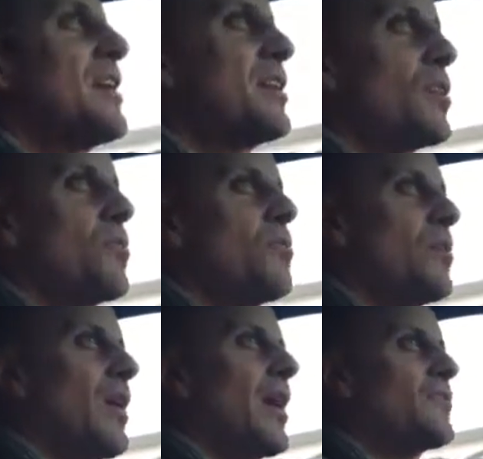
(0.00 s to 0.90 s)
you know,
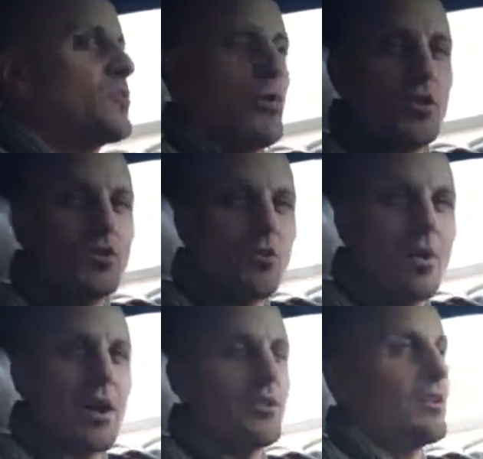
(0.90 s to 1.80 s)
I've spoken to you
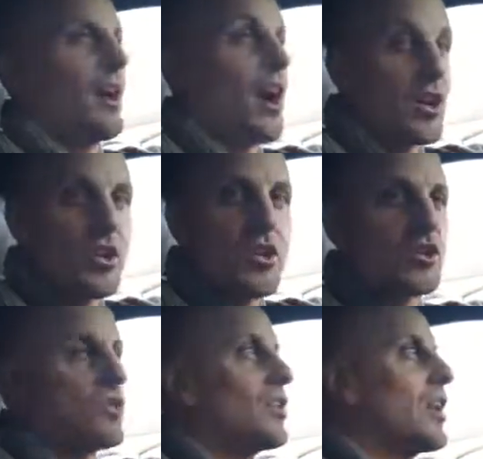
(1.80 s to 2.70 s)
about
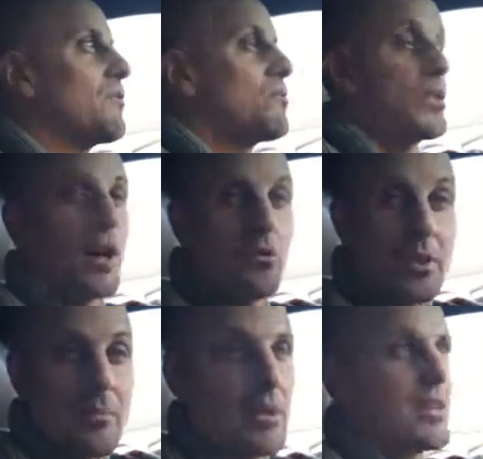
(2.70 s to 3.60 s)
unconditional love and what that
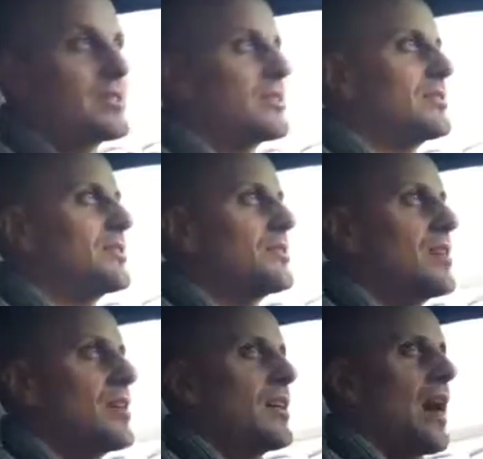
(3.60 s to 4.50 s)
really means and
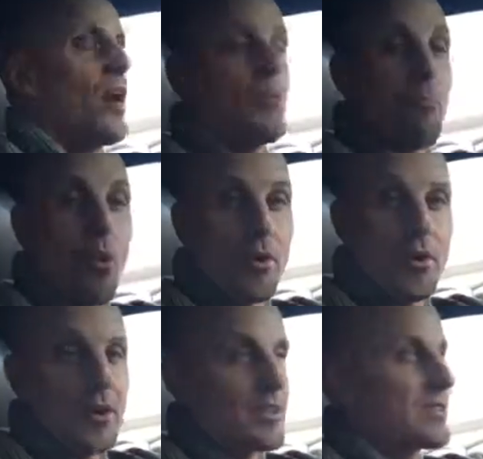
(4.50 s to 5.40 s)
how important
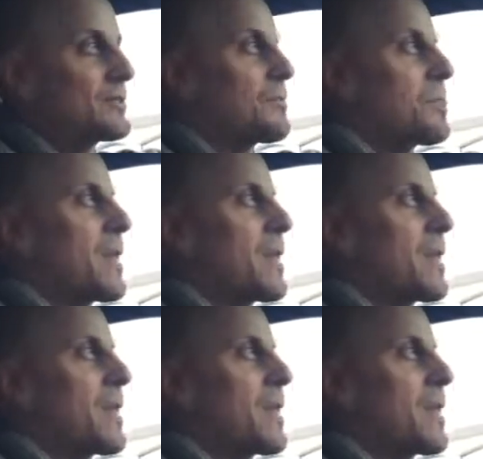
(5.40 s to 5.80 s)
it is.